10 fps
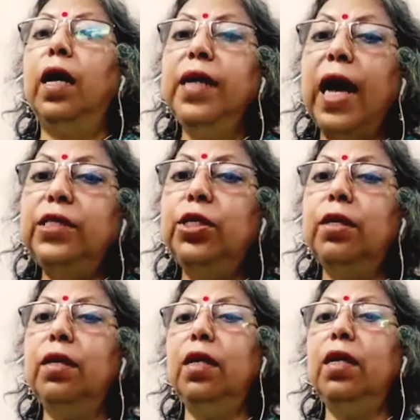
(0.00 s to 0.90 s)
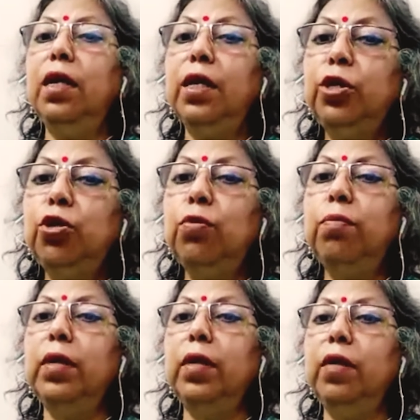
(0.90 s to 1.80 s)
natural
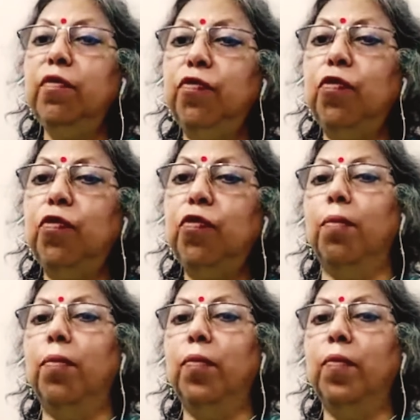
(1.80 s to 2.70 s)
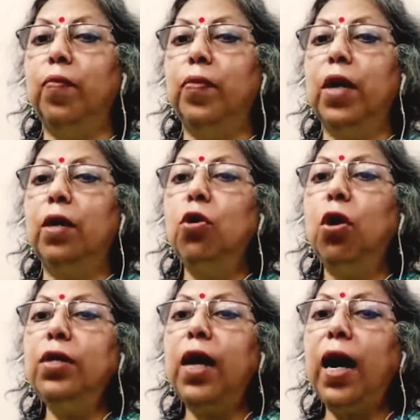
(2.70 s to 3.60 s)
human form.
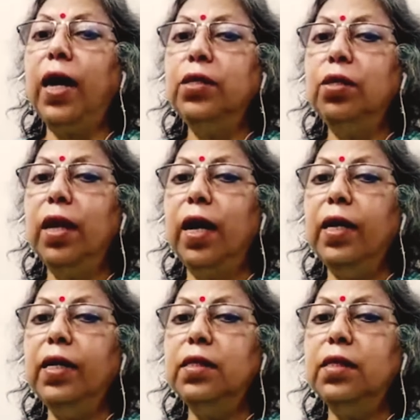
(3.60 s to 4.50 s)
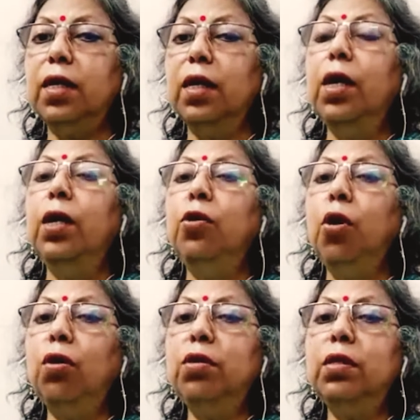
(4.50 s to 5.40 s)
Not idolized,
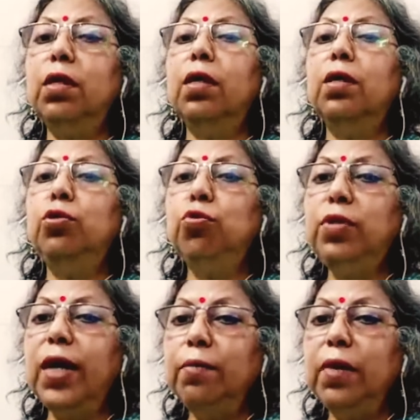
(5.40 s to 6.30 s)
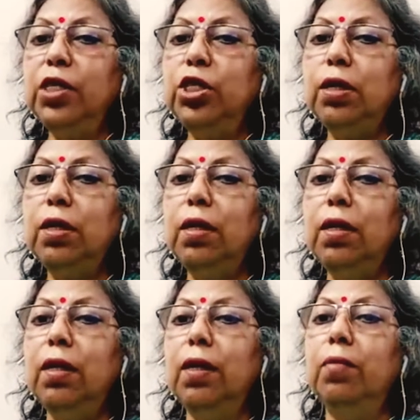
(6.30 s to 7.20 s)
not
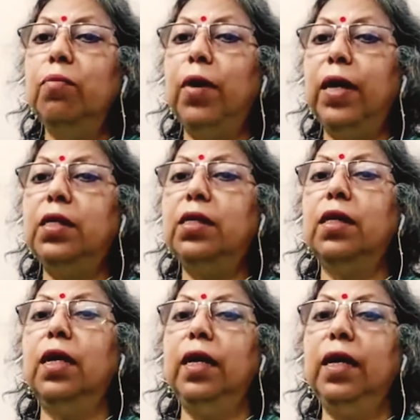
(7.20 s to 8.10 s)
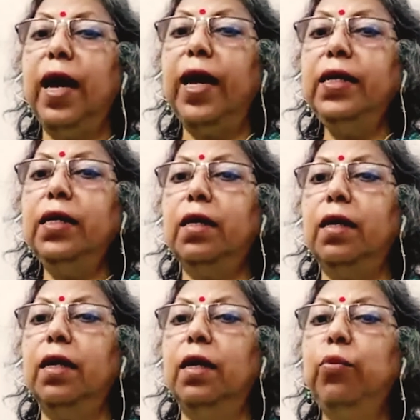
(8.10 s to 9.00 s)
two-dimensional, but like
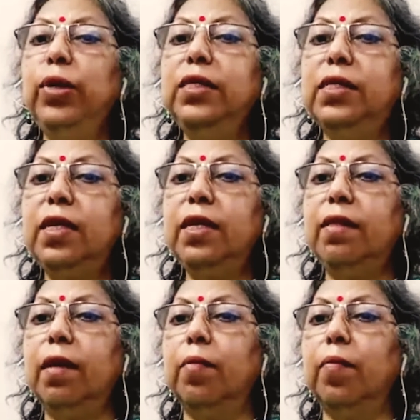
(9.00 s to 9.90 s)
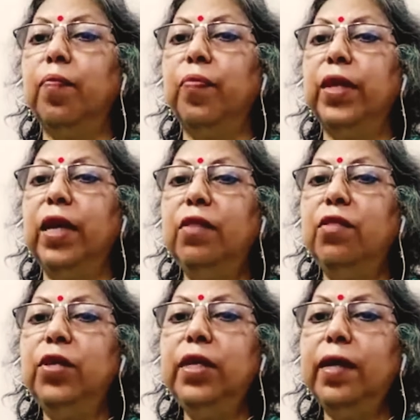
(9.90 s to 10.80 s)
we see them
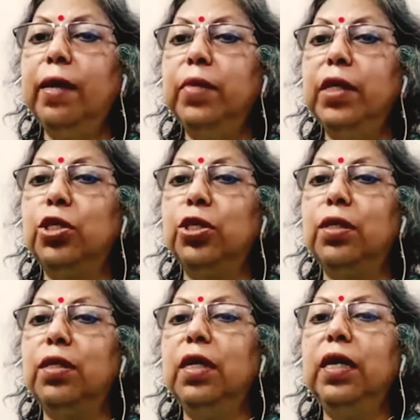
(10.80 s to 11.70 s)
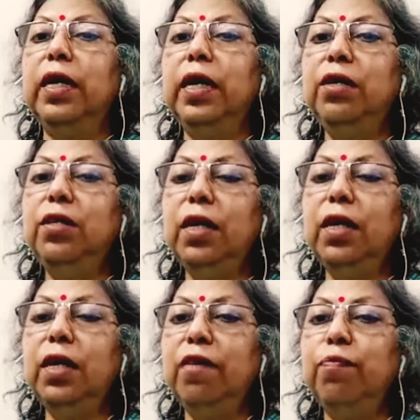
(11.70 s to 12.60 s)
in three dimension, in
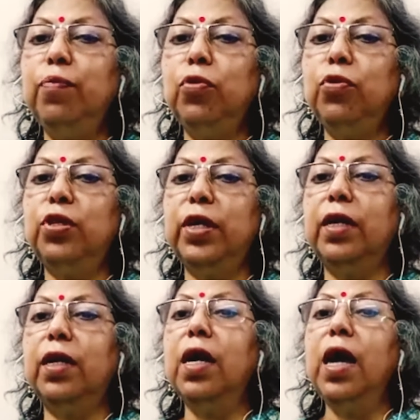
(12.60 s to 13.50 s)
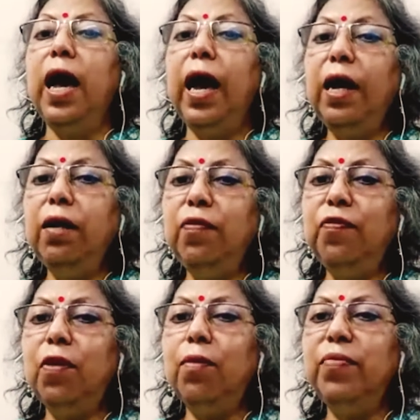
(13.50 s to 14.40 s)
real life poetry. And
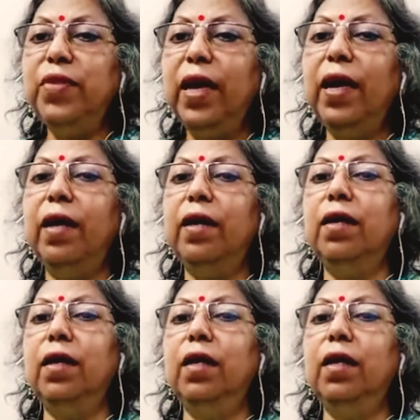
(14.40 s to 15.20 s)
from there,